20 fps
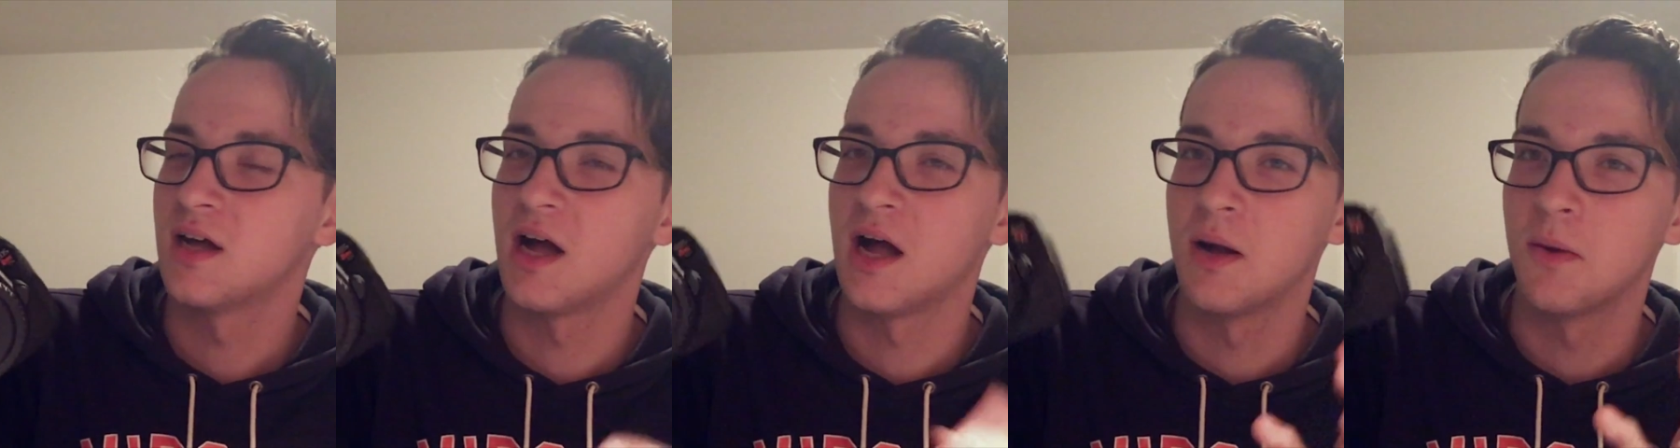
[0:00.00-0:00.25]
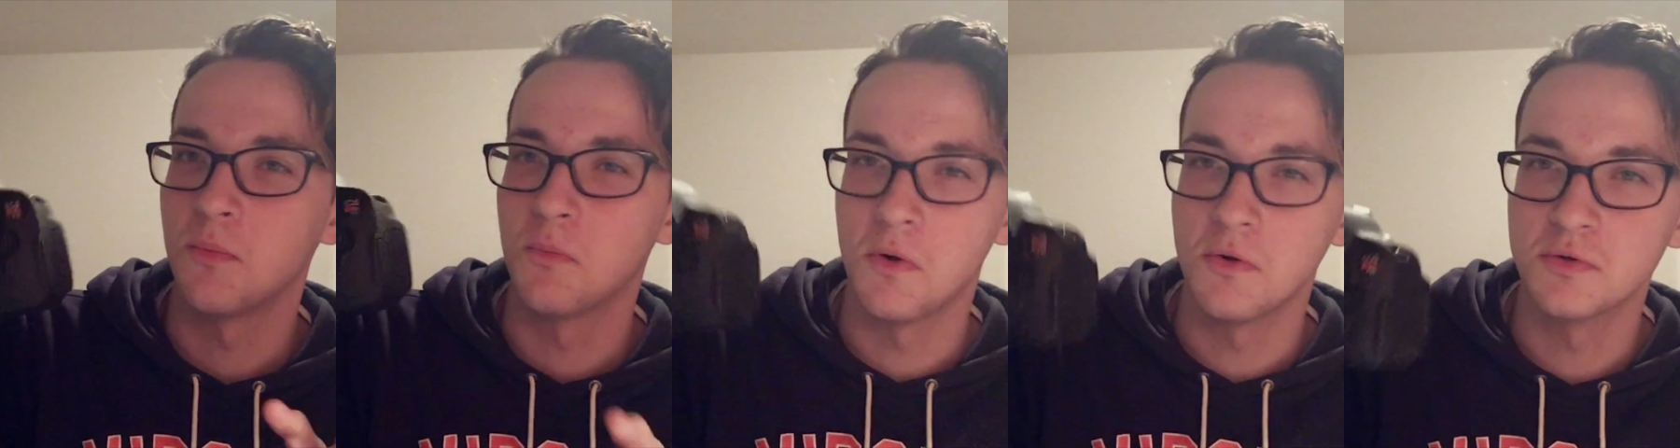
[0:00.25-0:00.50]

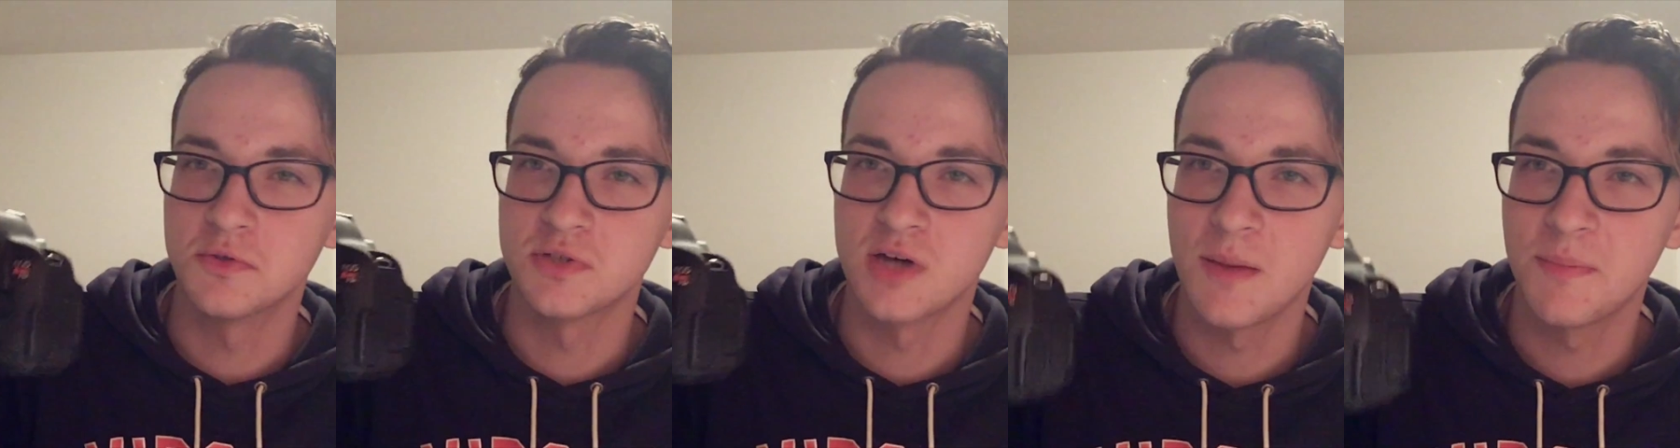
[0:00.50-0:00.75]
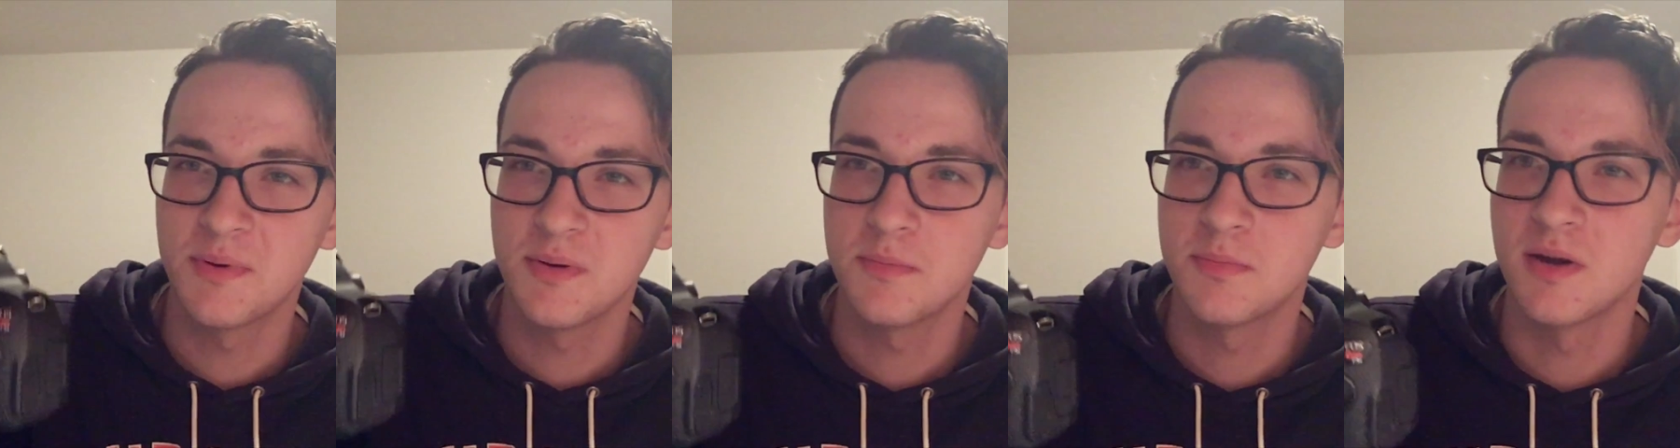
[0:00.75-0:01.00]
I won't
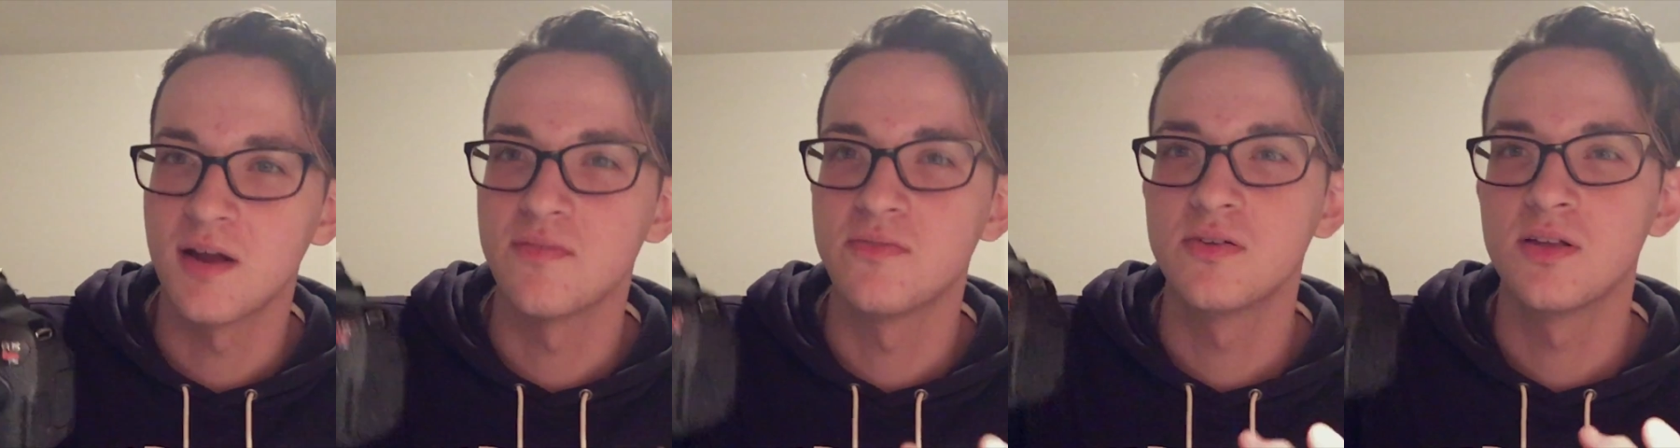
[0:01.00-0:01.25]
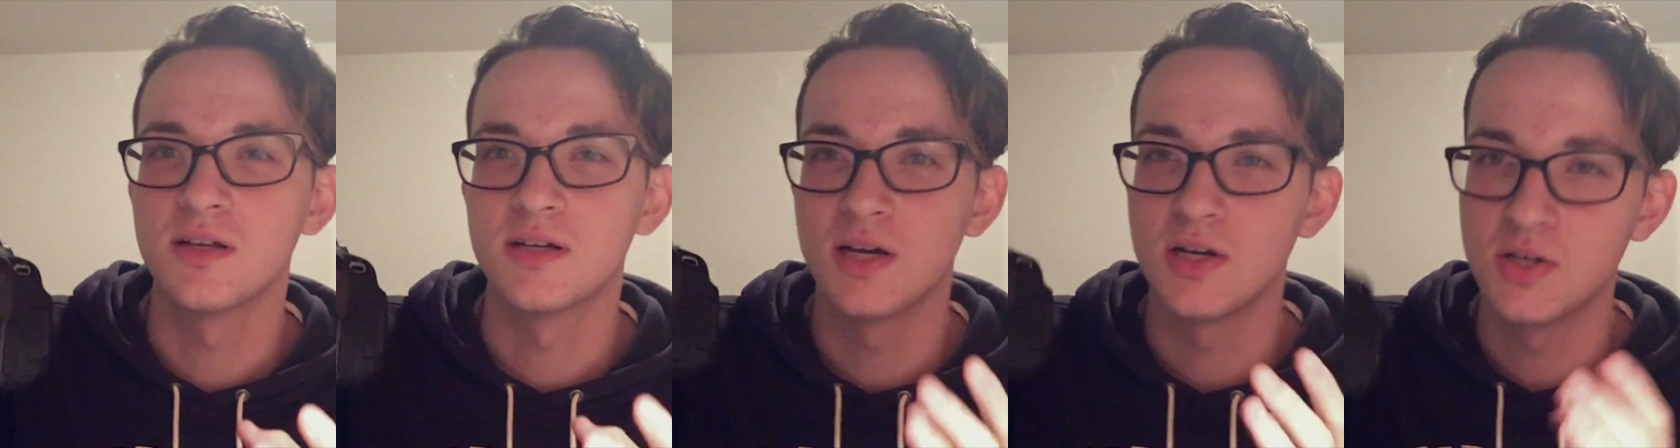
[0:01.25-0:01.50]
drop it, but I
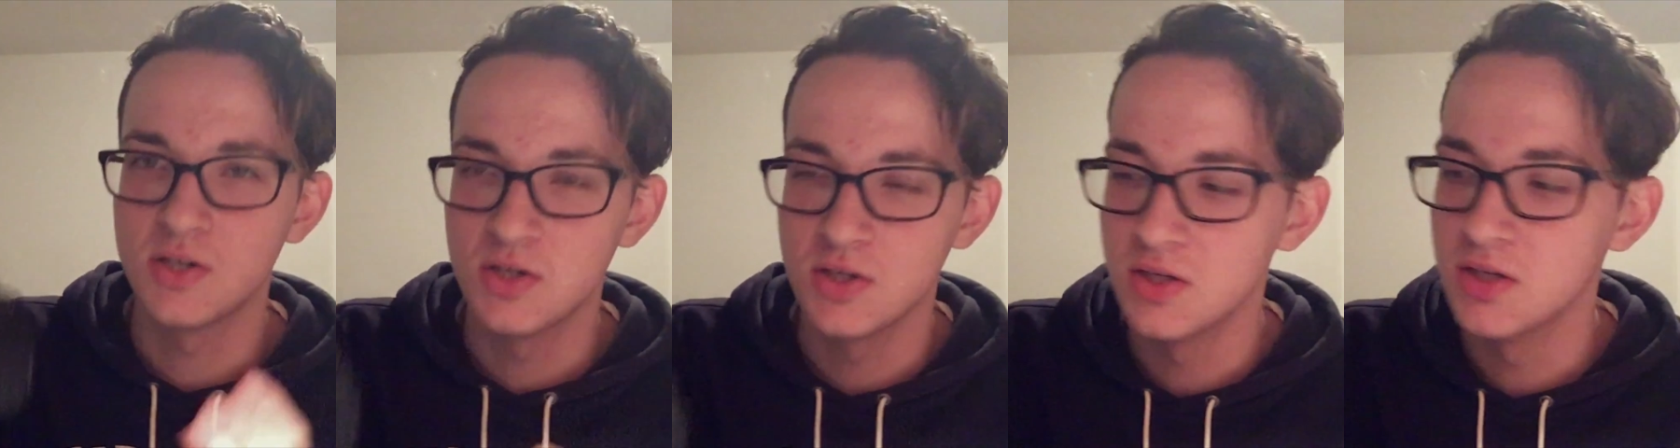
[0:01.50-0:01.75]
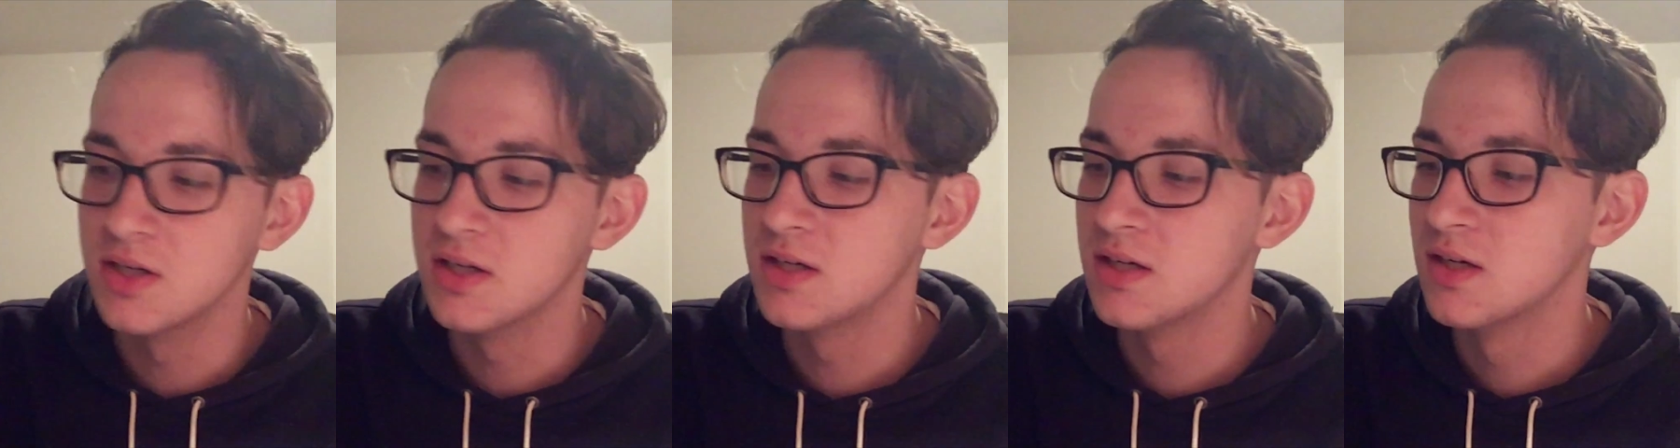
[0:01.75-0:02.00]
feel like I
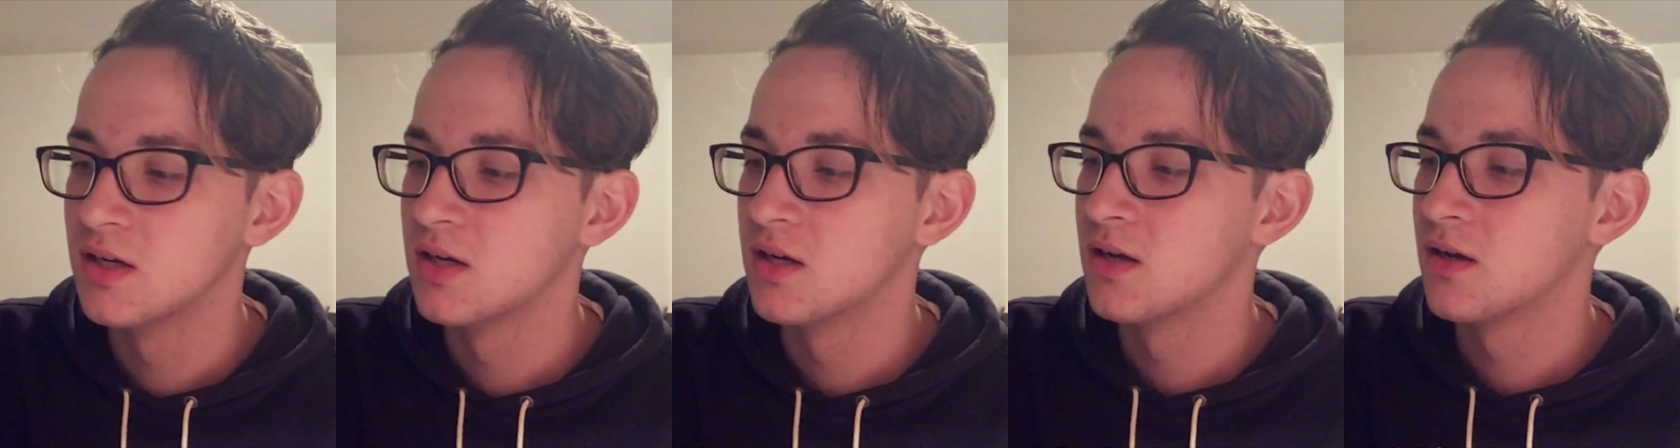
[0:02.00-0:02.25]
could